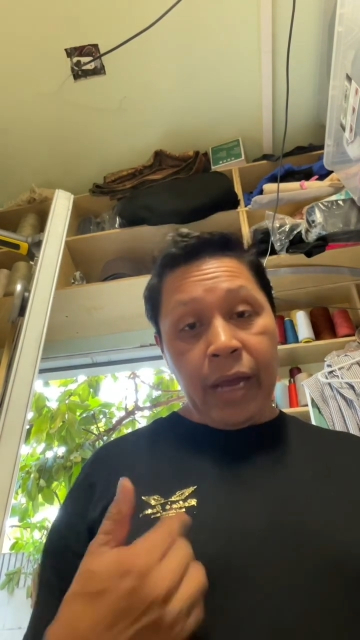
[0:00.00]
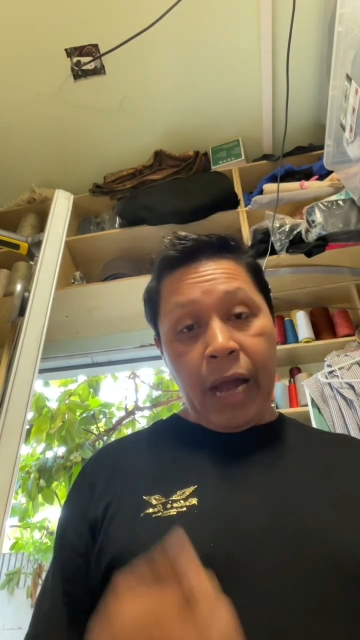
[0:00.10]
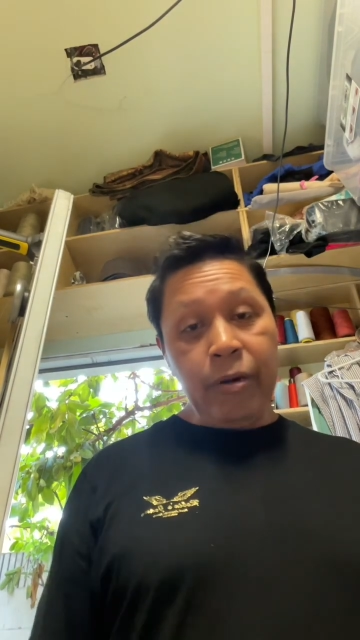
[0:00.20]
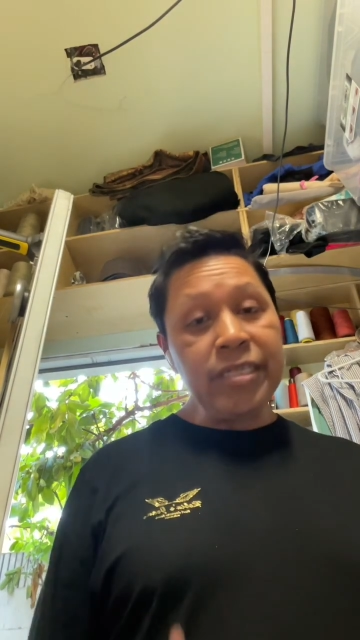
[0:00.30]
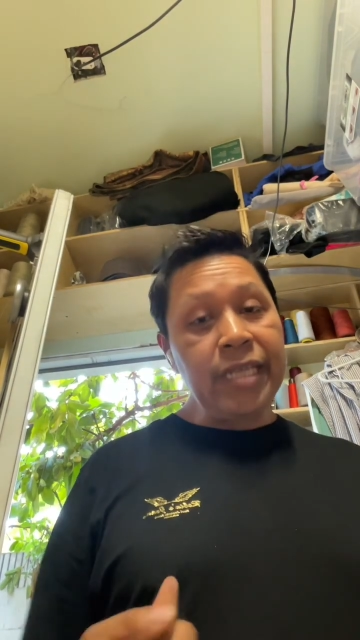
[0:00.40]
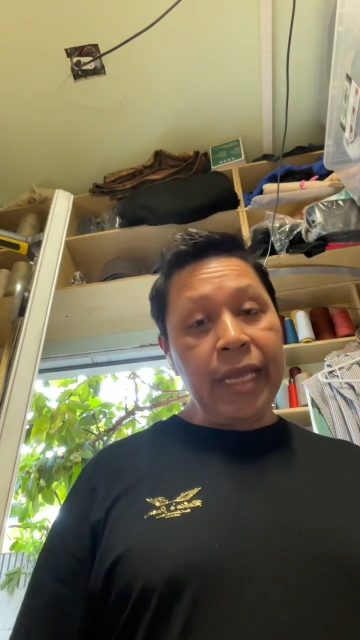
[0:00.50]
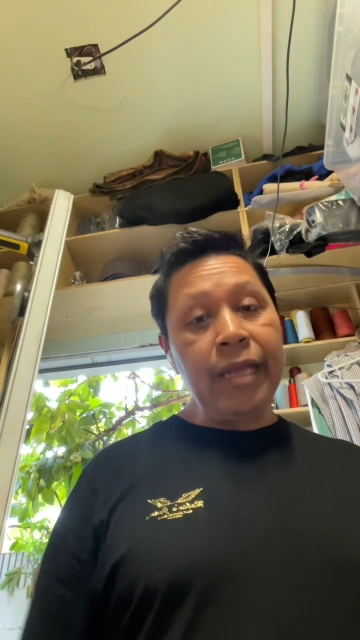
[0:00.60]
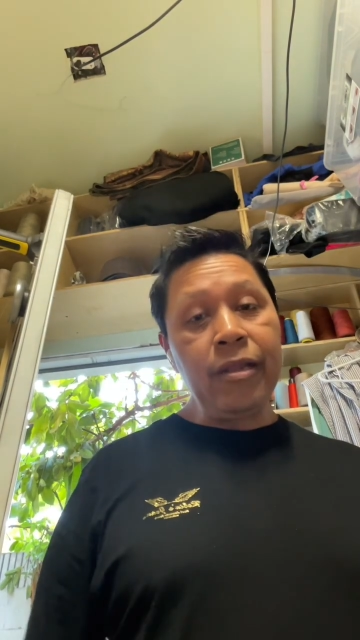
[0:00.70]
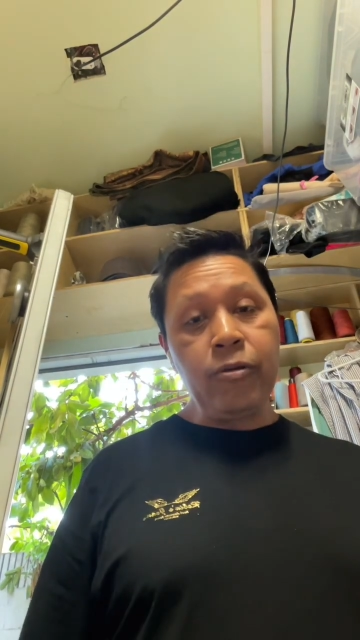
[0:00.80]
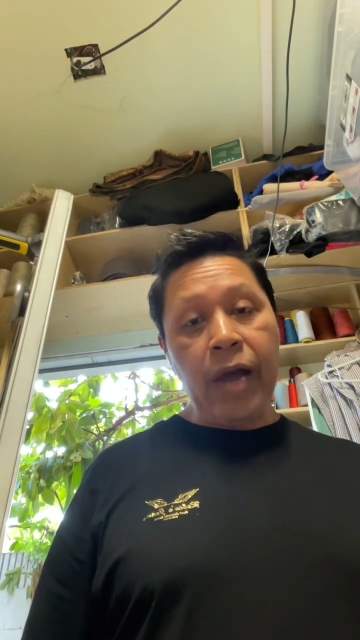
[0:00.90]
I was
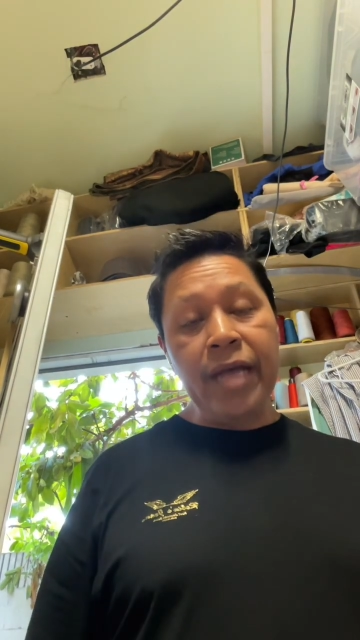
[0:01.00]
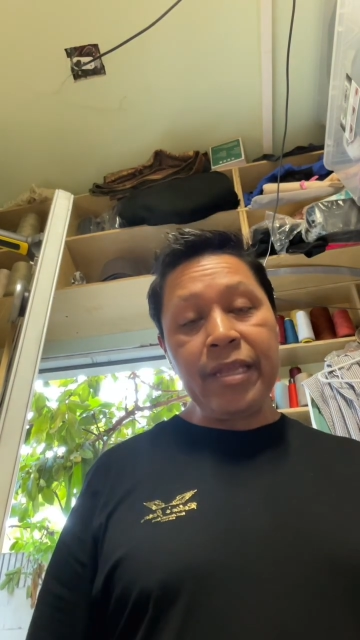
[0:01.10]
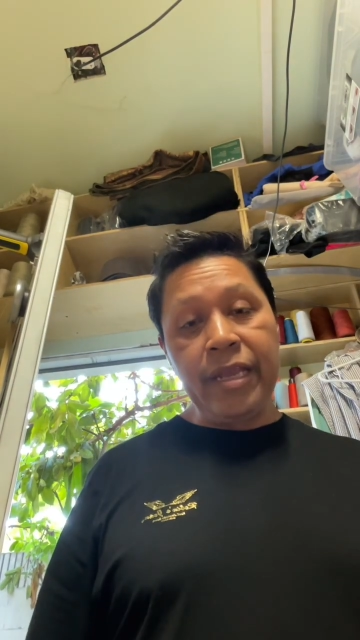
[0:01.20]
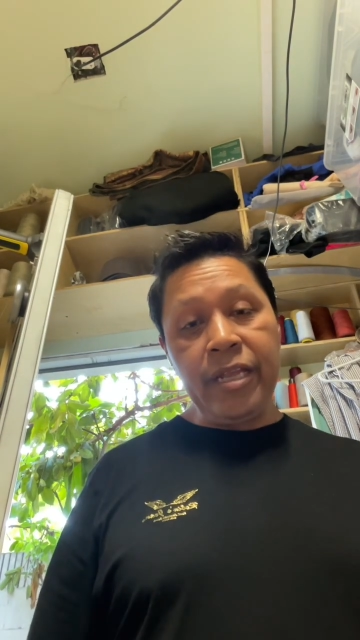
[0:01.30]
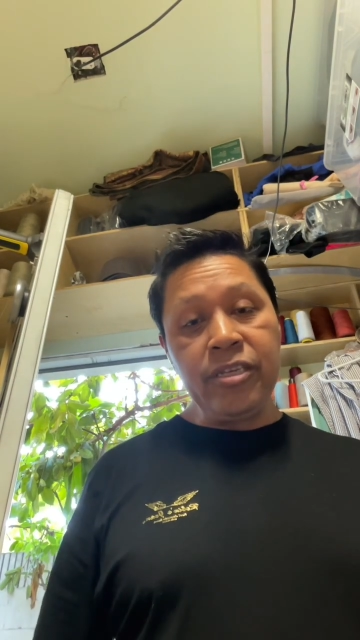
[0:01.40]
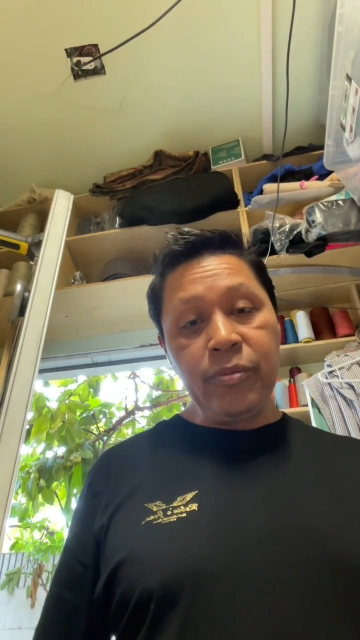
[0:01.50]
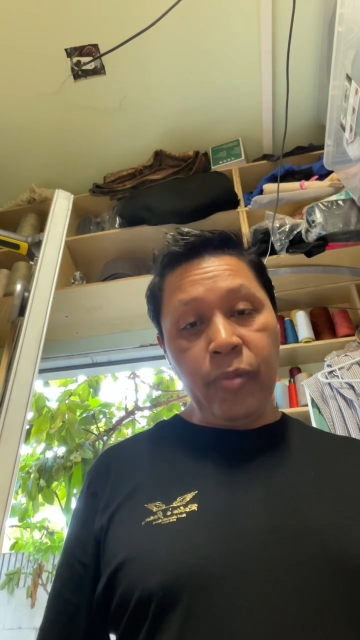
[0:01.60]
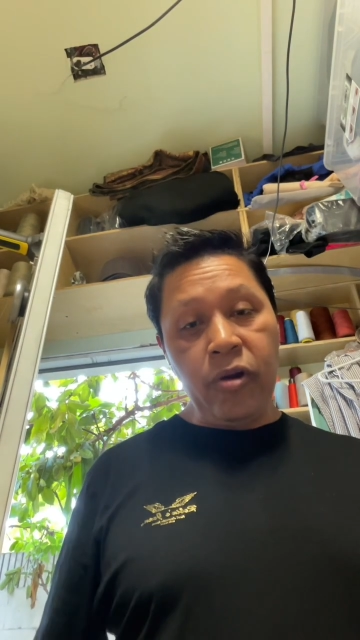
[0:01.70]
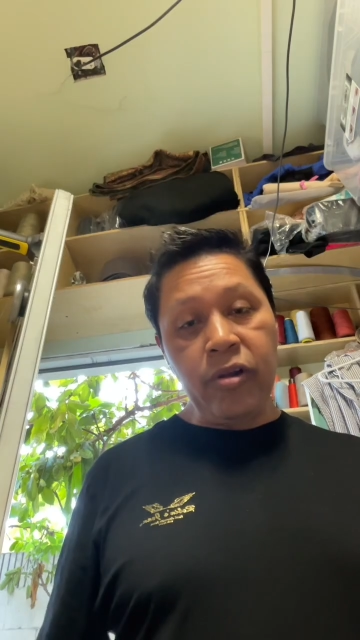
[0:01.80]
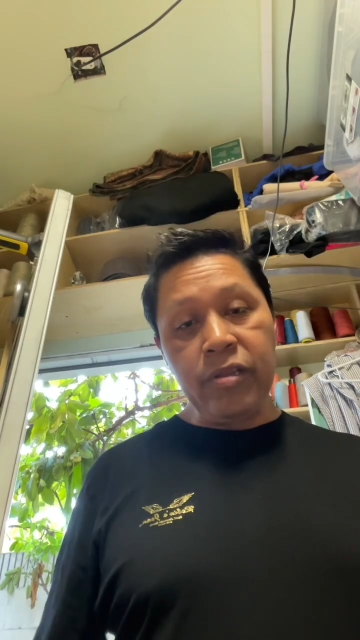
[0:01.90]
thinking to add an inch
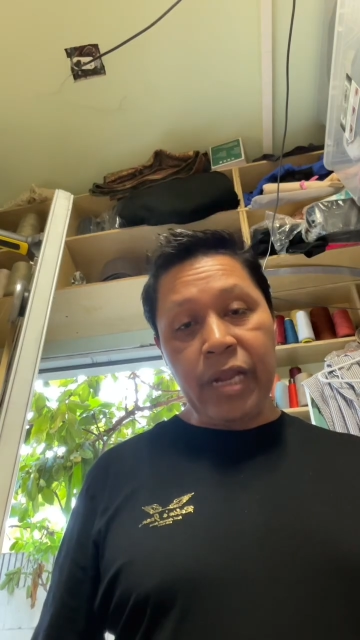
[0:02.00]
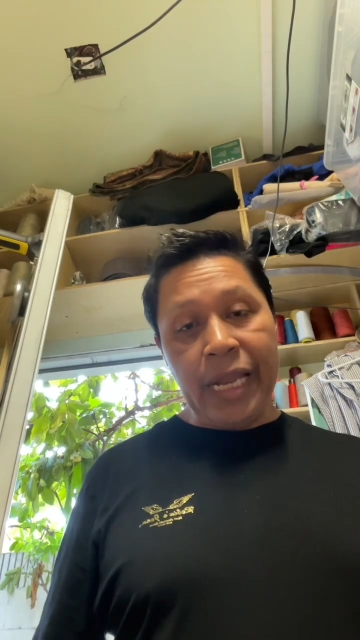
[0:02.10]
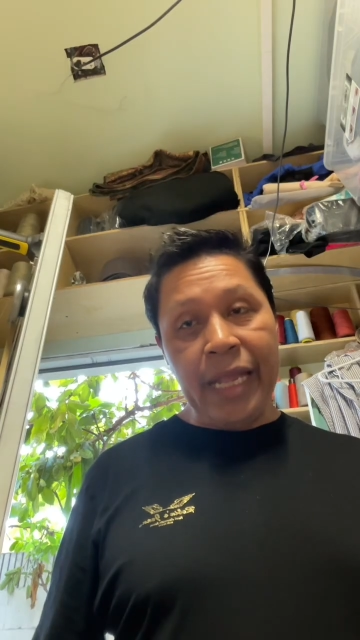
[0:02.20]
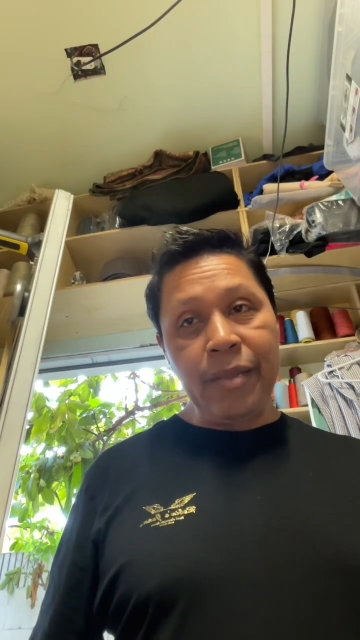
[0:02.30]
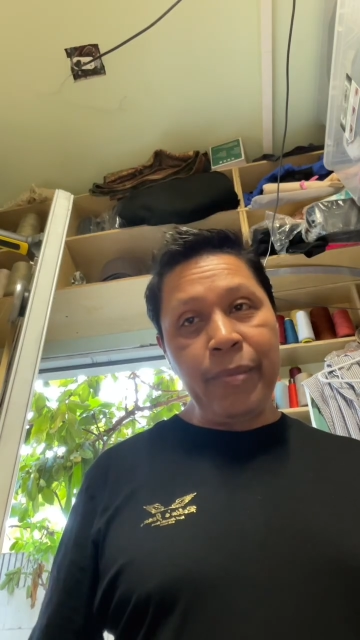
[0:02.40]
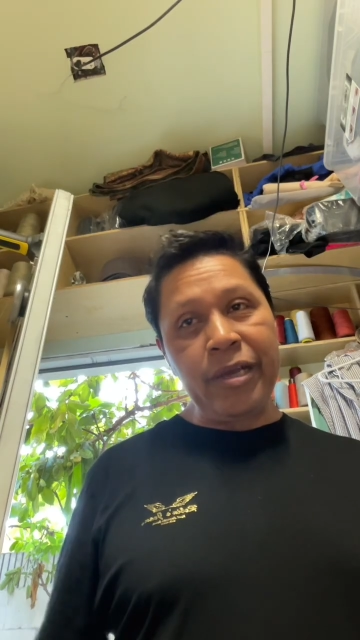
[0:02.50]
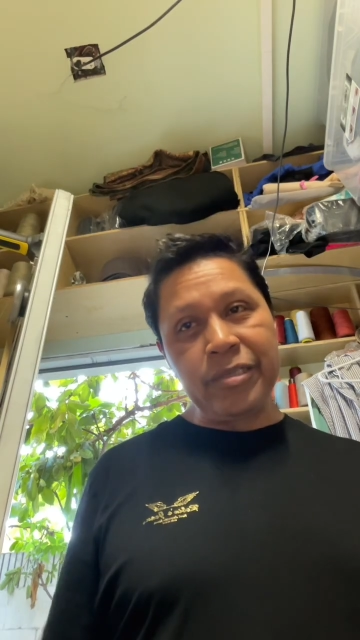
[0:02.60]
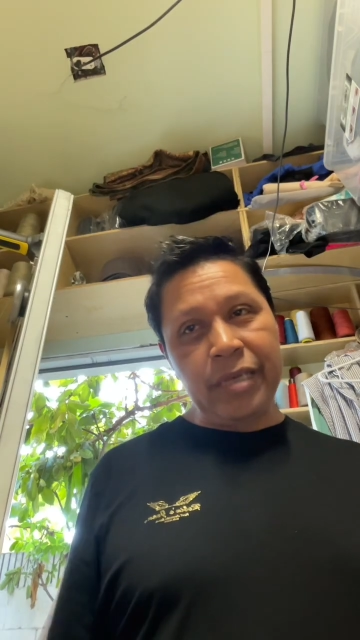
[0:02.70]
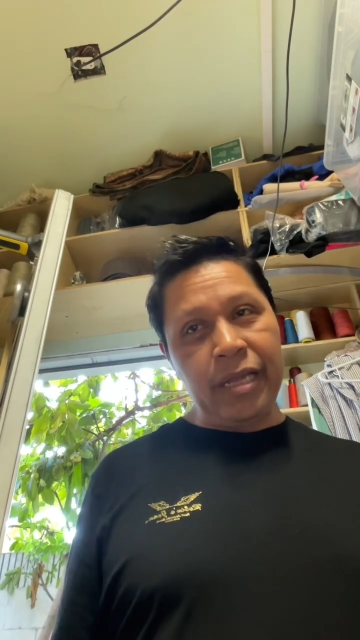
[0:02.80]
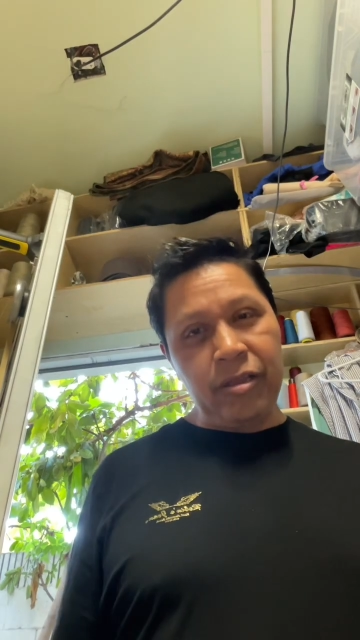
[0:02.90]
more on the length
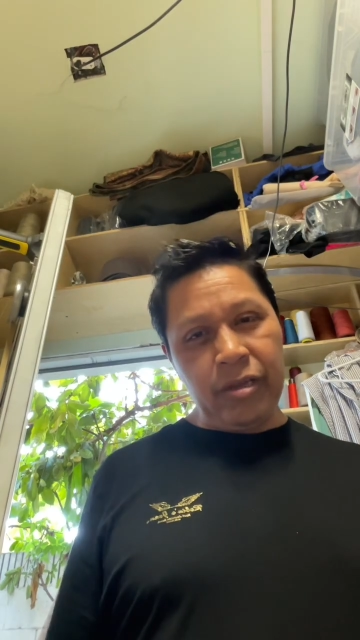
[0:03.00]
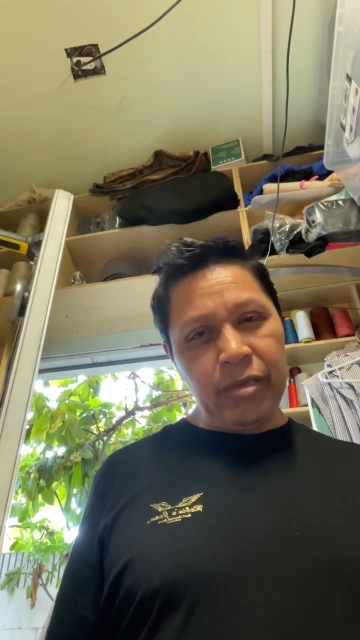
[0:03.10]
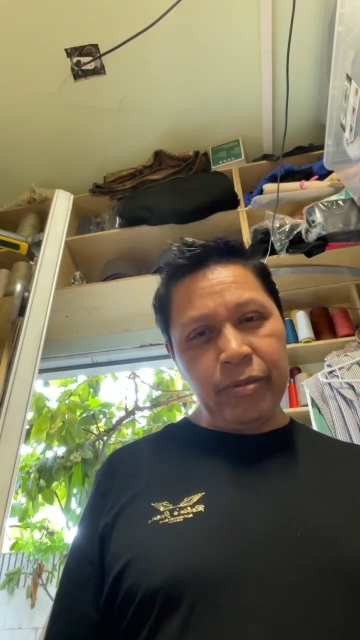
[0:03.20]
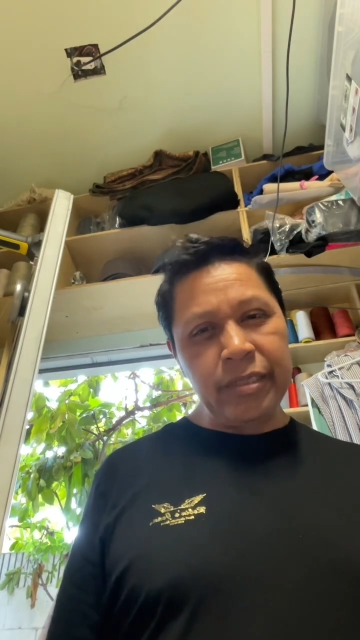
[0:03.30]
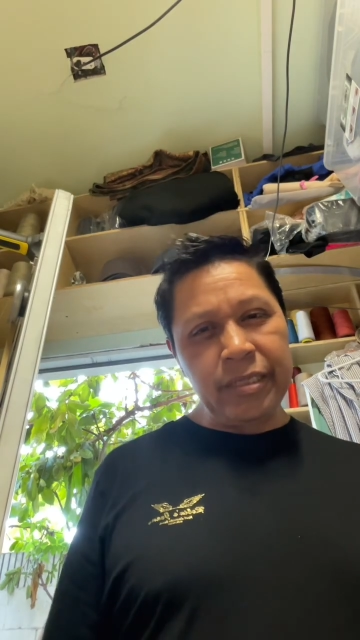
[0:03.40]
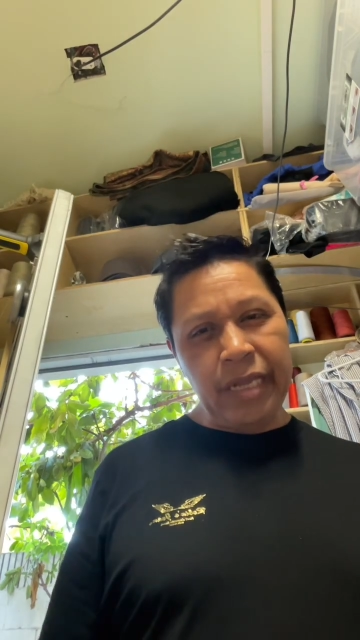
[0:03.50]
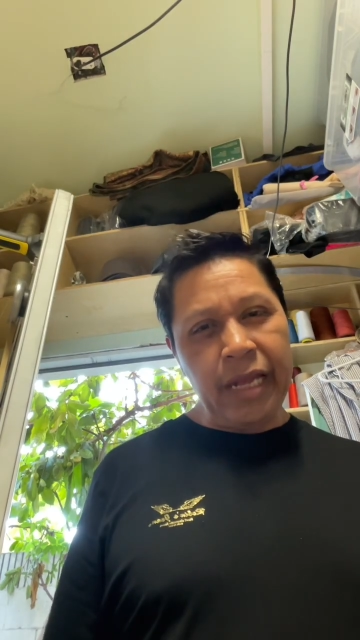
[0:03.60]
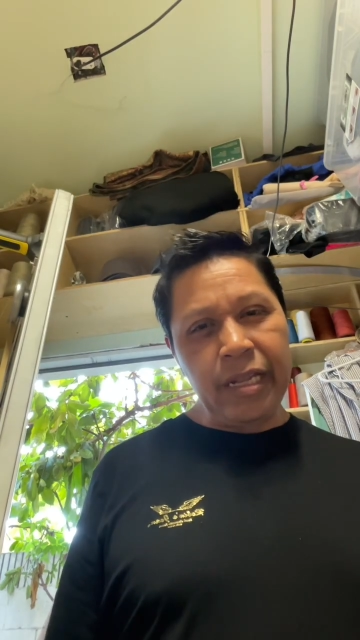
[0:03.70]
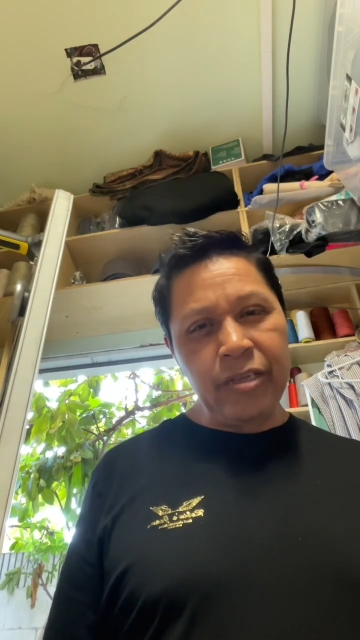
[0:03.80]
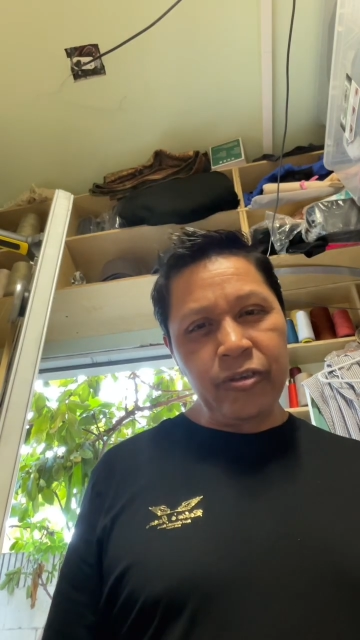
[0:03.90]
because I thought it was
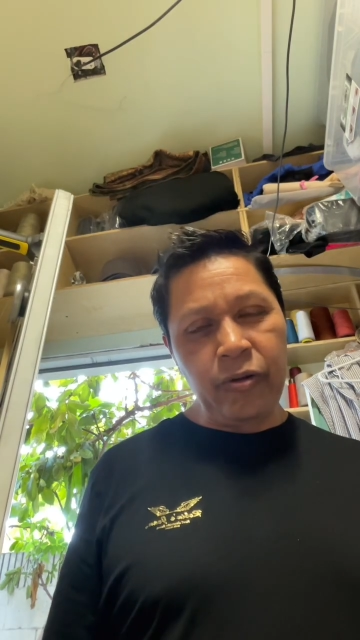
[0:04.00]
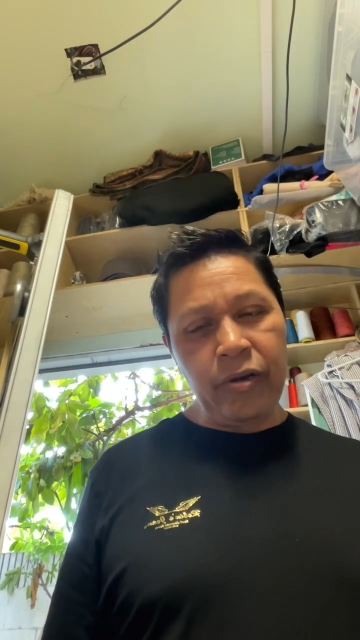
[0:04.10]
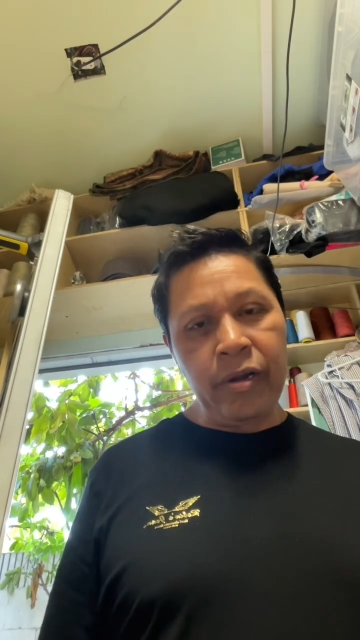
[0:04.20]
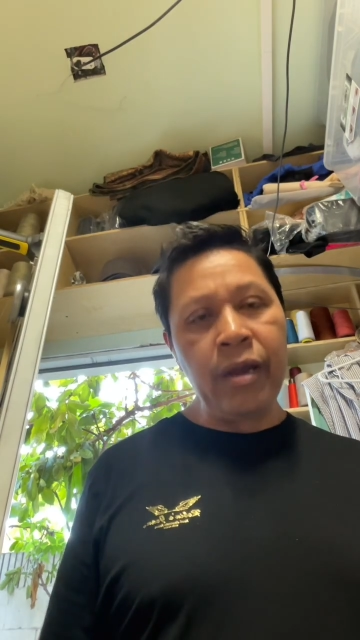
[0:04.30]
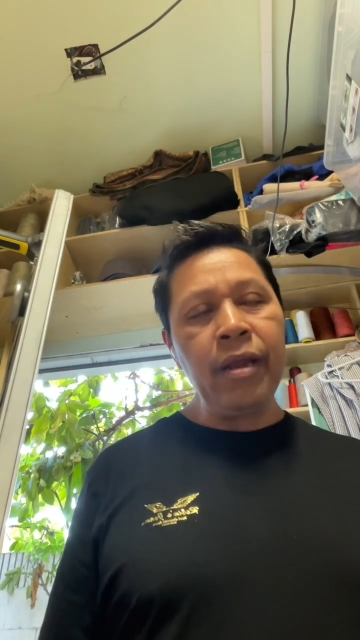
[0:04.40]
slightly shorter,